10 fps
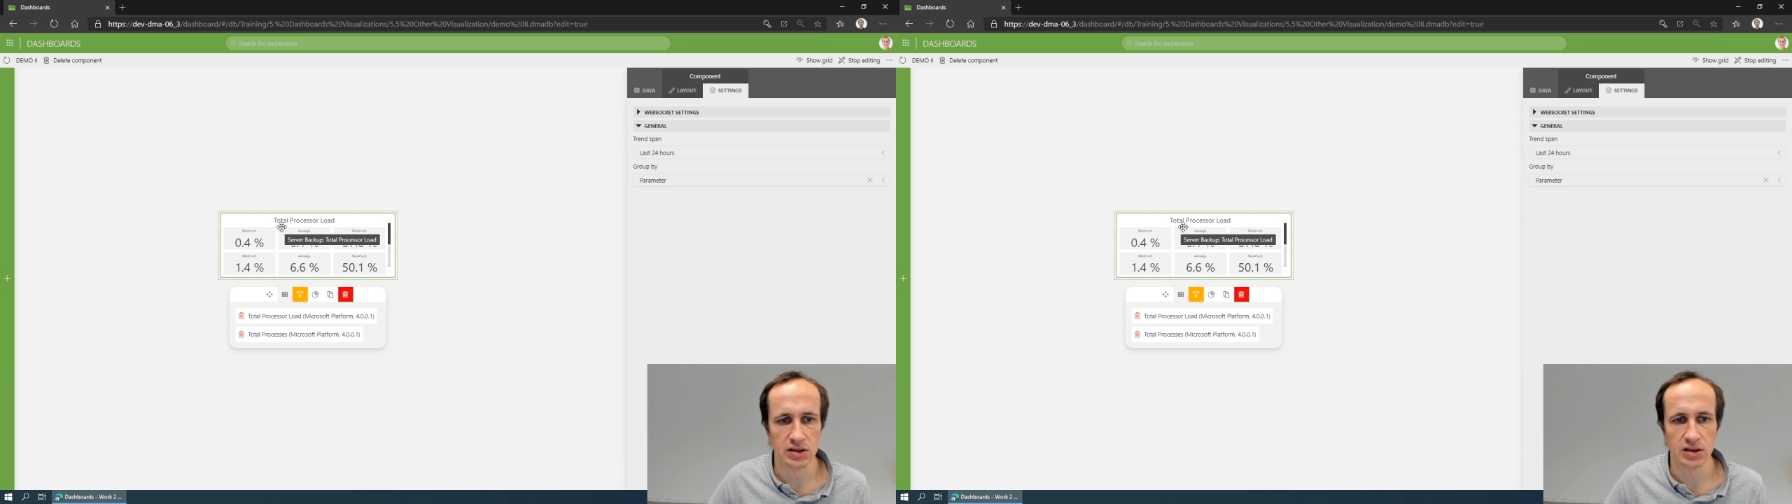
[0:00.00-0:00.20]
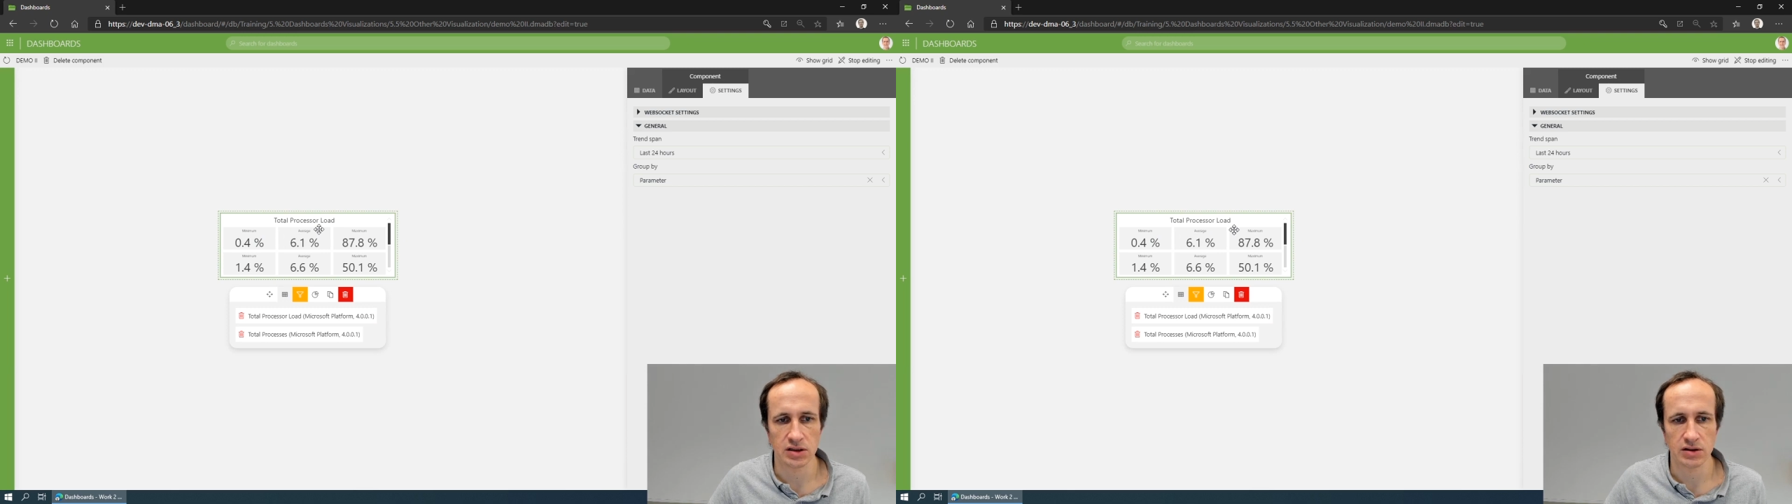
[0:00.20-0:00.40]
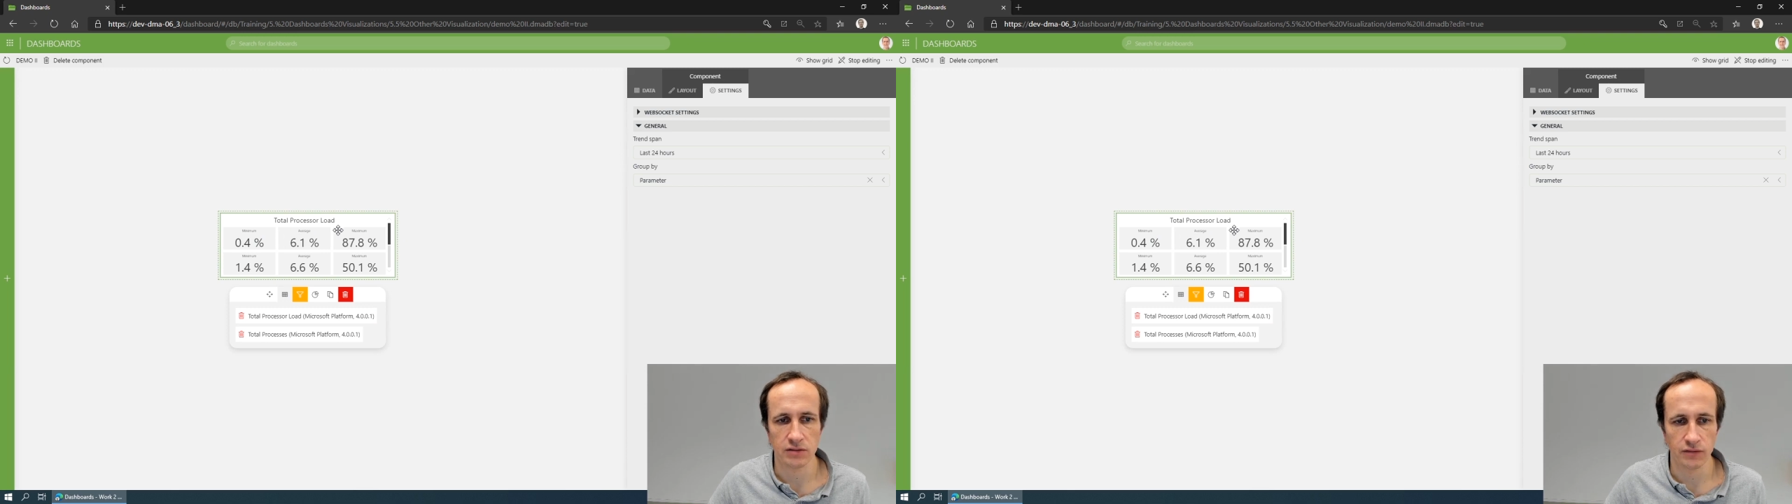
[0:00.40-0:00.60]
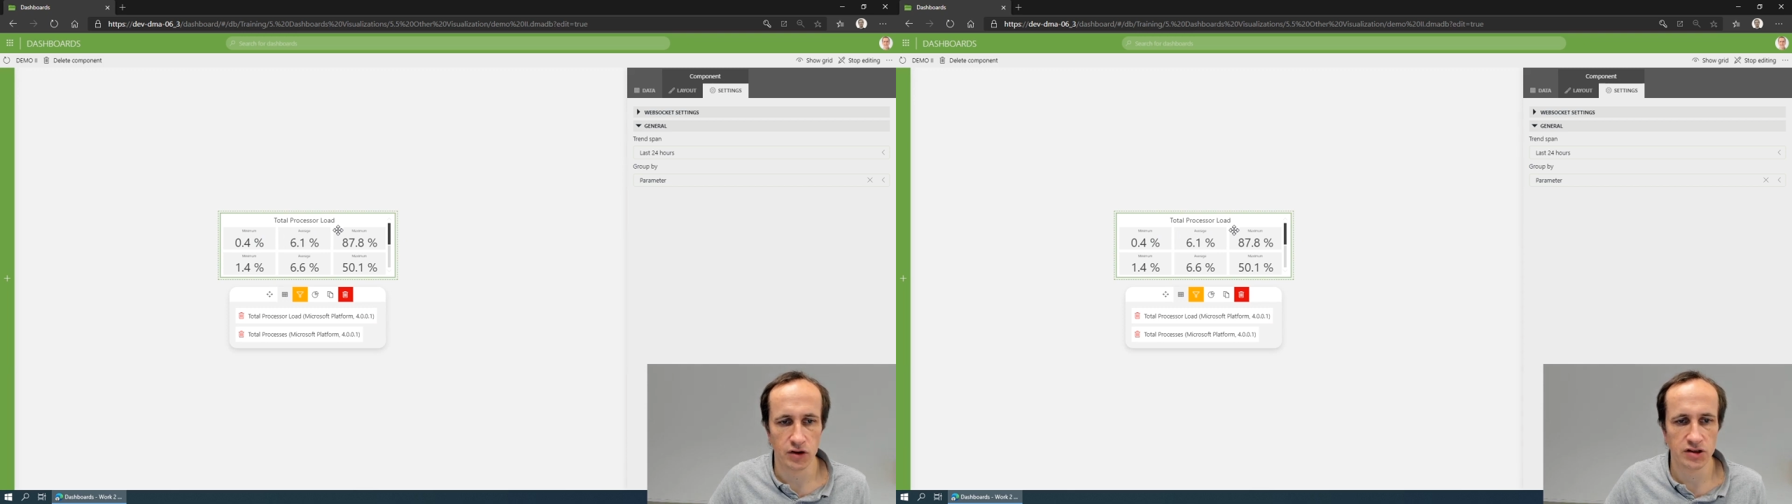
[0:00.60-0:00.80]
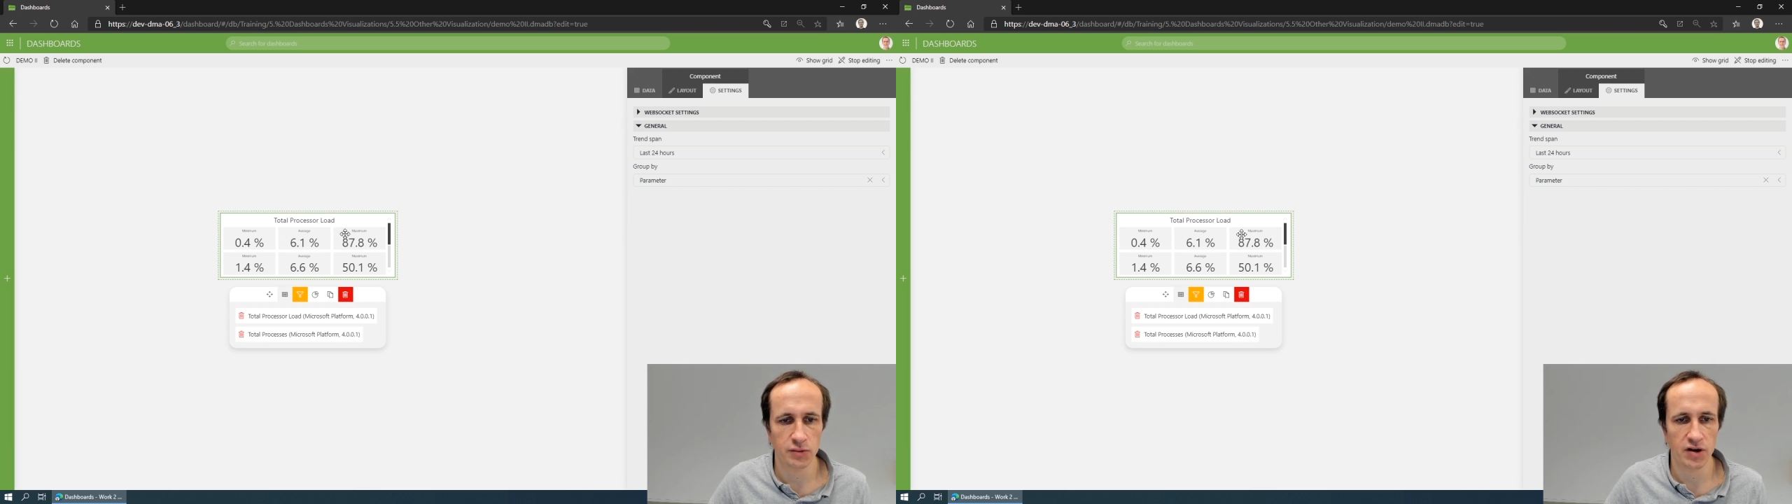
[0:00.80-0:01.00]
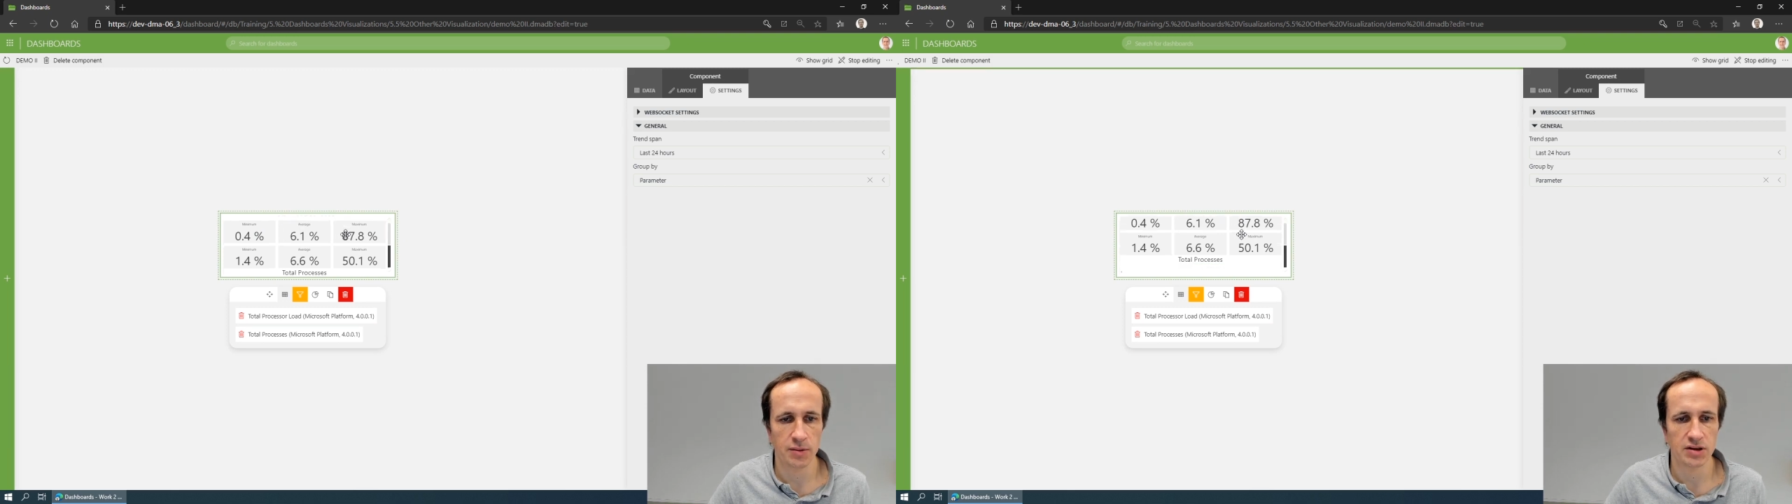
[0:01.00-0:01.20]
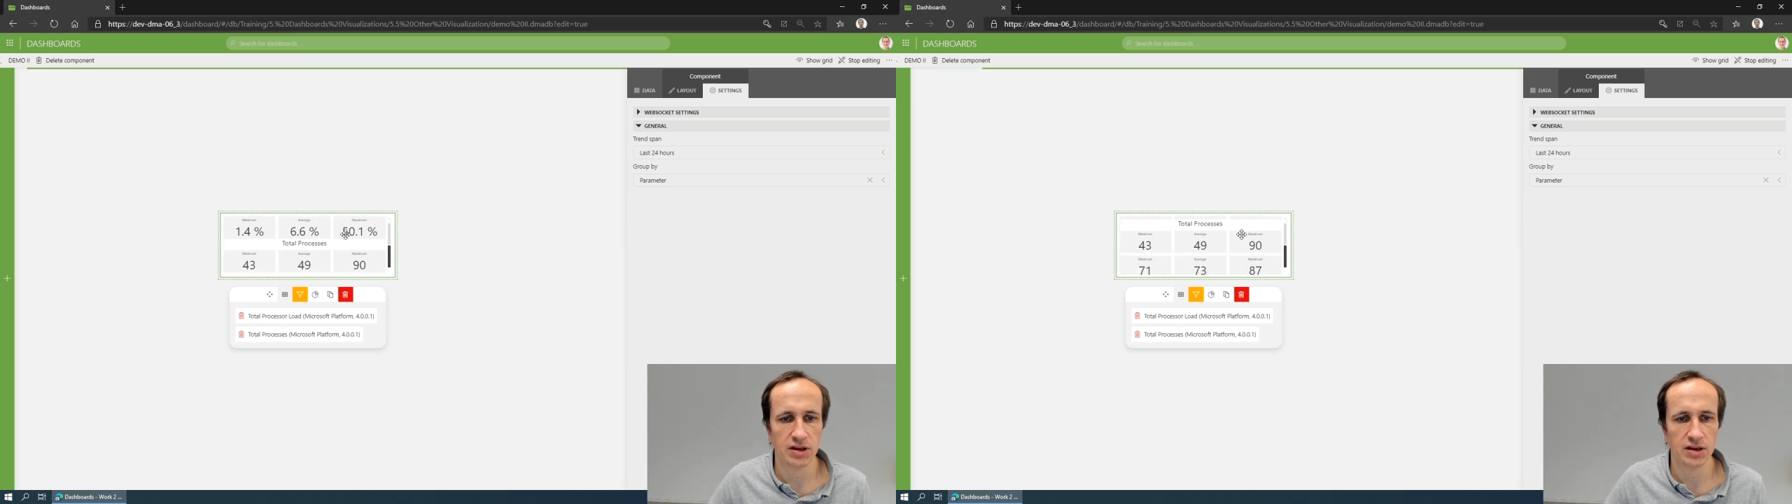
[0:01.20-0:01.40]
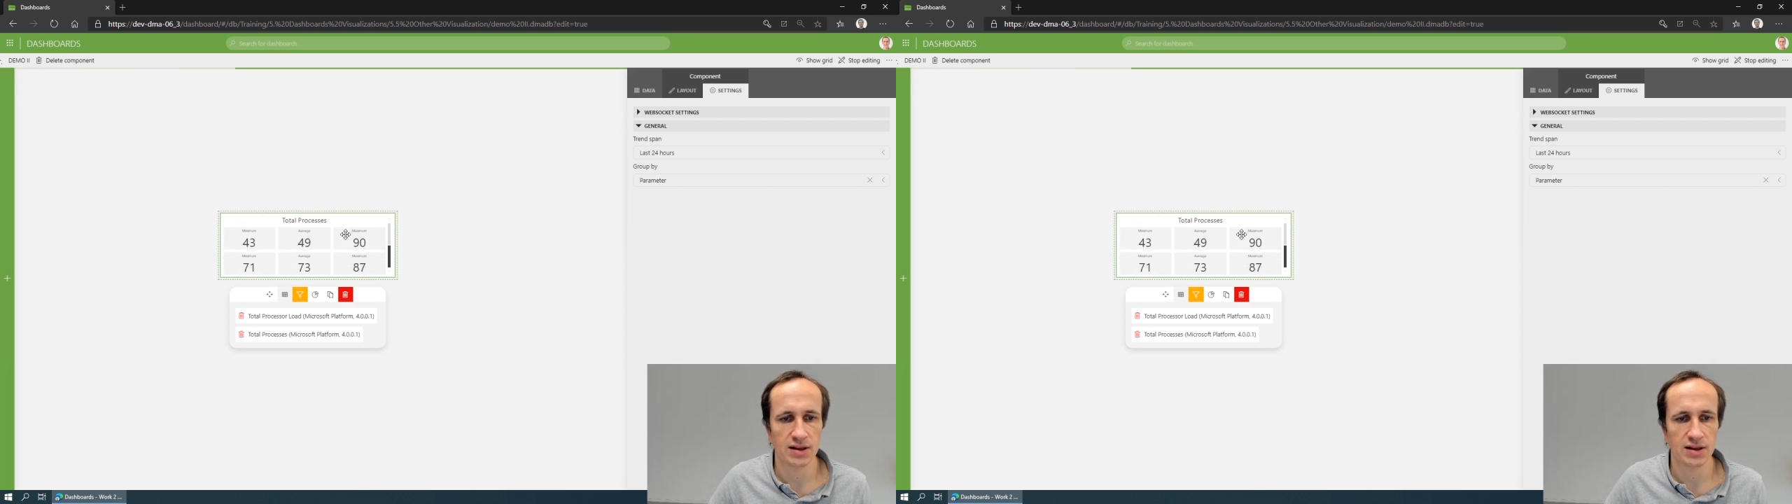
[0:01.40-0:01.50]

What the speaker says: the first parameter,